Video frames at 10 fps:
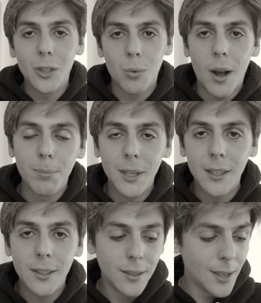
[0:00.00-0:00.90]
dropped
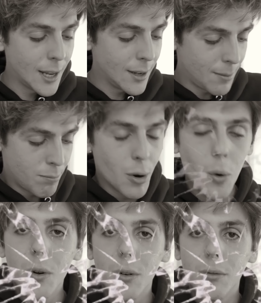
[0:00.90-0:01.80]
it and it
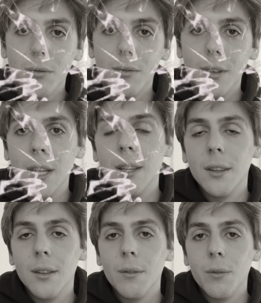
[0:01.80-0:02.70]
broke
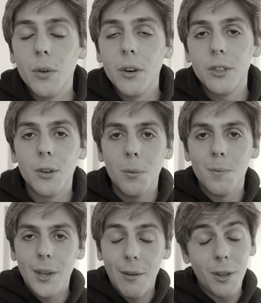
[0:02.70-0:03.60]
in the floor. So
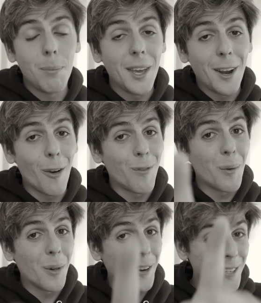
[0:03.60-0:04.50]
definitely be
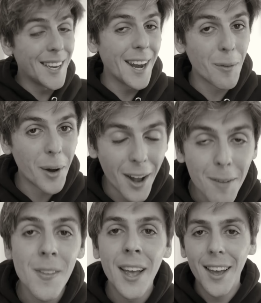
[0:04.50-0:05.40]
careful while you're setting one
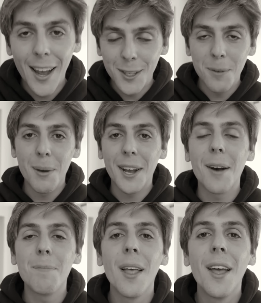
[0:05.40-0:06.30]
up. I had to pick
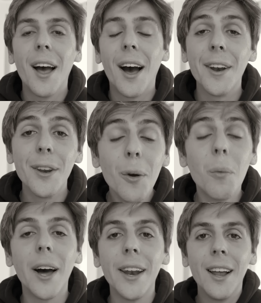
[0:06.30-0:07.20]
up a new
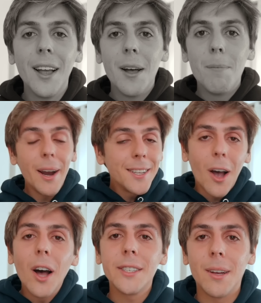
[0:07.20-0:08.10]
one. But it's
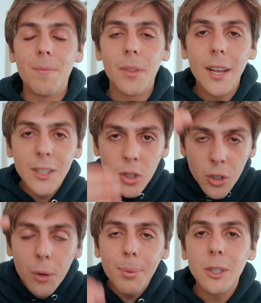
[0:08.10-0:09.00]
awesome. It's super,